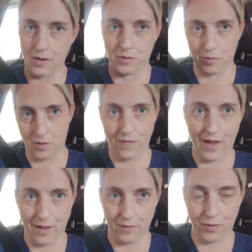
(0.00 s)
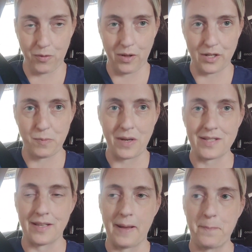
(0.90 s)
through the
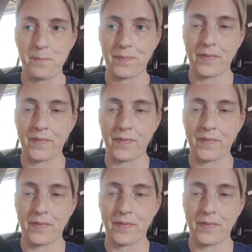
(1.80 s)
express lane,